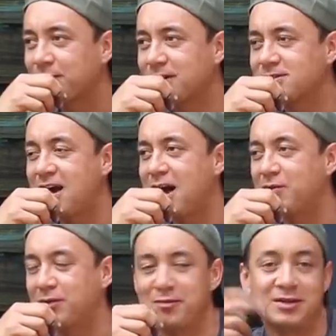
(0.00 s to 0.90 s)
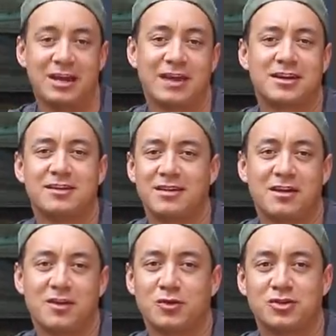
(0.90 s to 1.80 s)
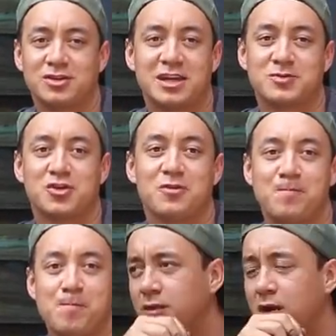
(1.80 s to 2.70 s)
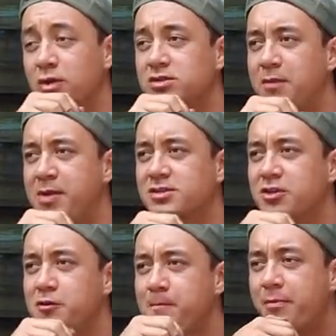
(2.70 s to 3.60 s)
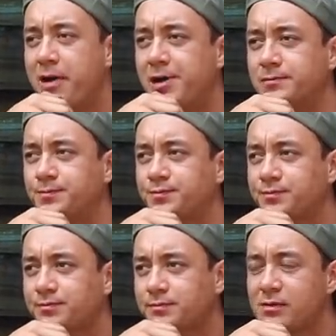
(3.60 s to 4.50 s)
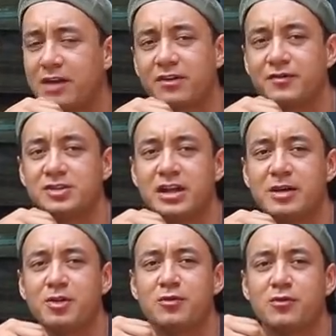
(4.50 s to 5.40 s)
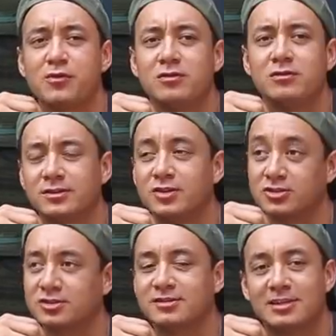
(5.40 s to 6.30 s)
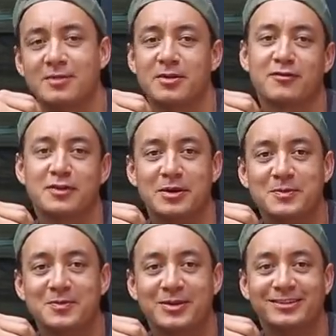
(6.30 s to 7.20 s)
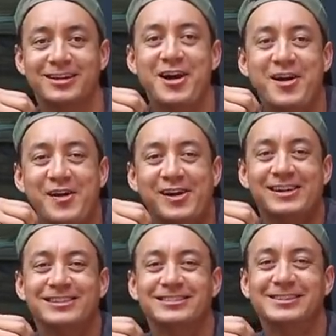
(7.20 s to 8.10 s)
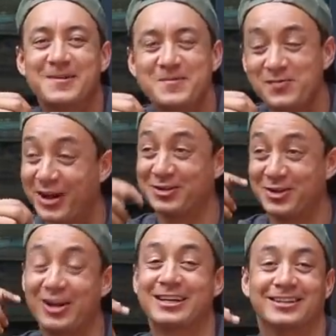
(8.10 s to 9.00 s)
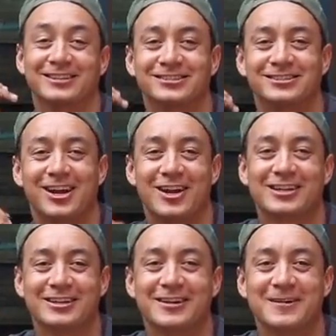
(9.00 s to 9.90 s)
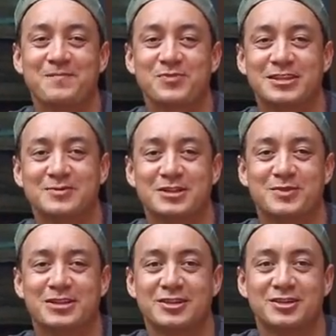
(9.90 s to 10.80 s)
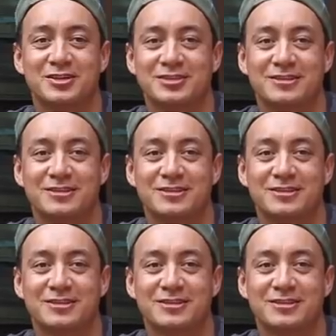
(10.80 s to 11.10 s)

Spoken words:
Yeah, it's a hard one. I mean, at the end of the day, they all do the same job. I always like Paslode, but now that I've used the Airbow more, it's not just because they gave me a free one, but I do like it. I like it, yeah. It's much better to use.